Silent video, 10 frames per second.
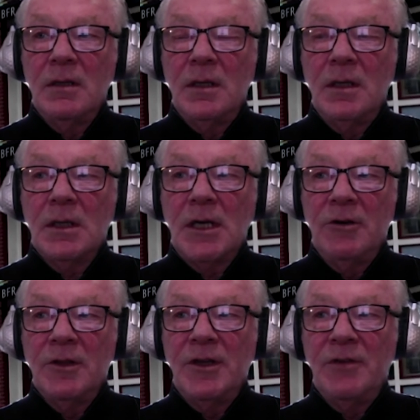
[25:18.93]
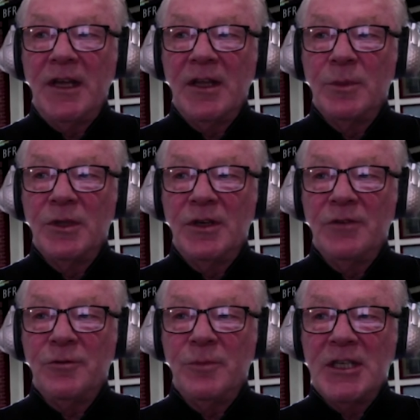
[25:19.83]
uh, currently available
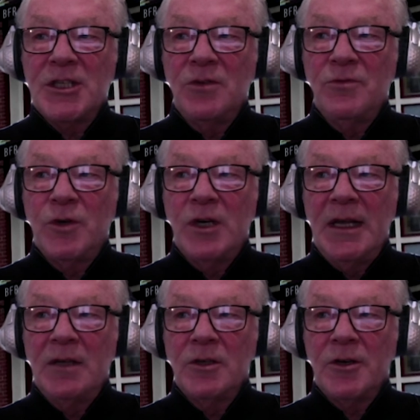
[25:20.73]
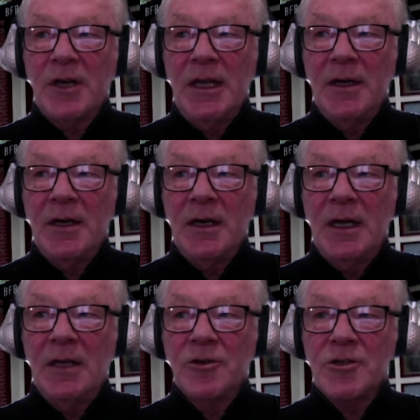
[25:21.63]
information for elder care,
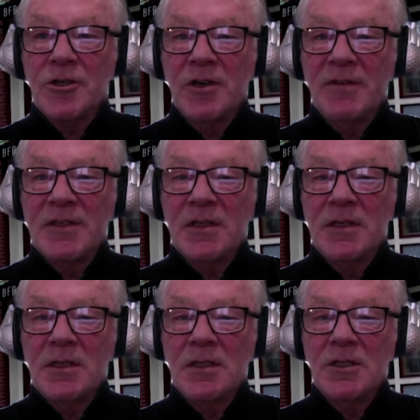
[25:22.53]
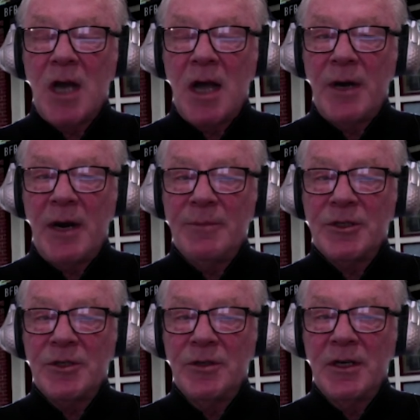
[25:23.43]
elder services, job
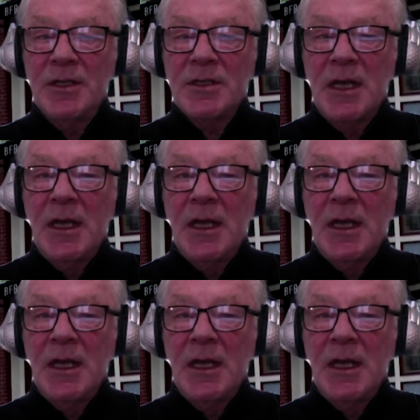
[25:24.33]
opportunities,